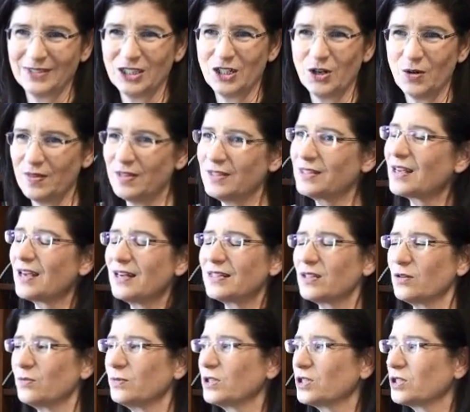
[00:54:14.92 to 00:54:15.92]
You know, in this
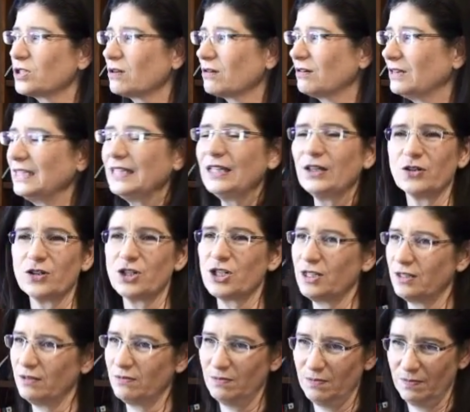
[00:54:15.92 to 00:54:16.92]
case, it was clear
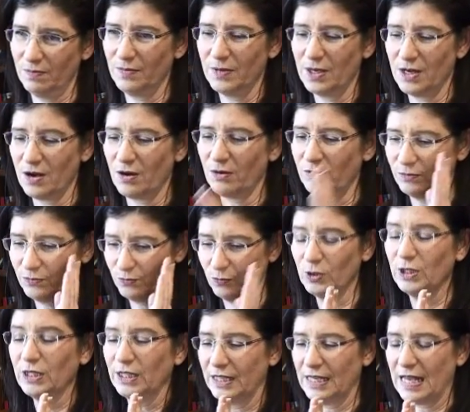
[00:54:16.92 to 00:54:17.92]
she, you know,
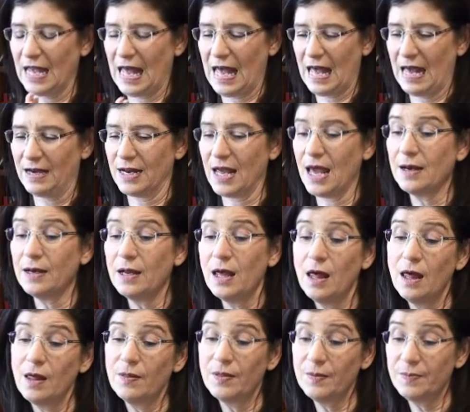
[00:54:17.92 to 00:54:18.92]
really had. And
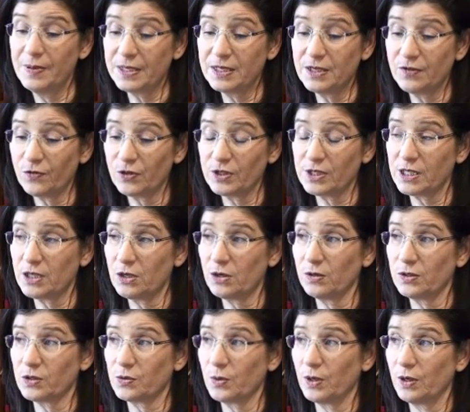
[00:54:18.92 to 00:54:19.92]
the big difference here
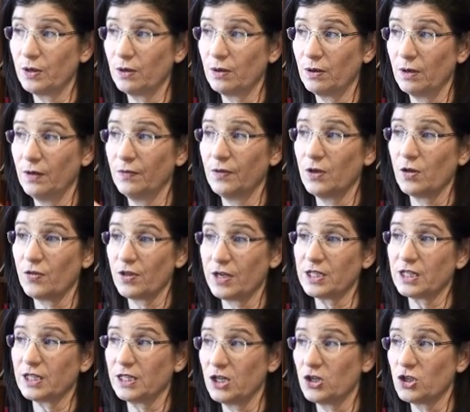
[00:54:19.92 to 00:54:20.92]
is when, in the
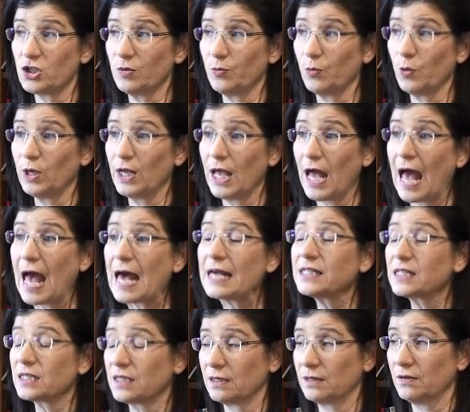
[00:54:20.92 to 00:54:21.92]
authentic leadership, we
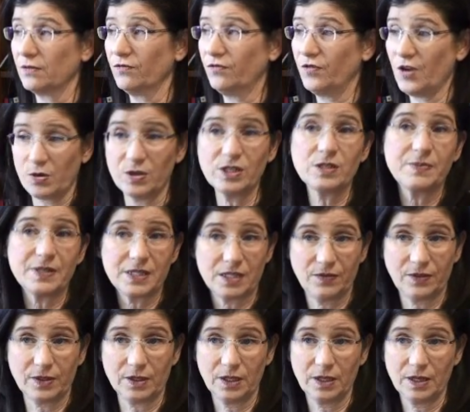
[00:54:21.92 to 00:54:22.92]
ask very
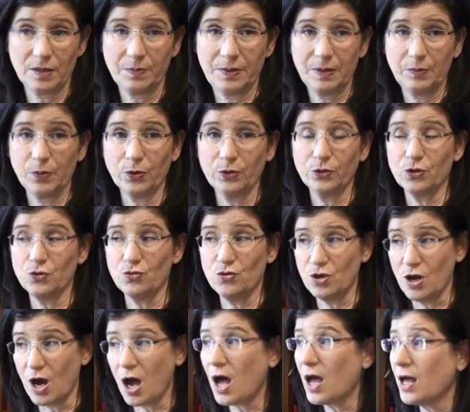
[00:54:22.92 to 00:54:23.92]
specifically that people do
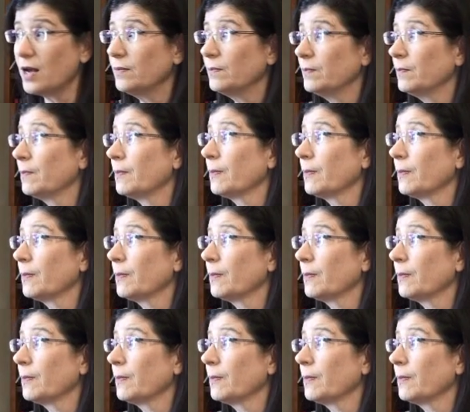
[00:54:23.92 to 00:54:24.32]
not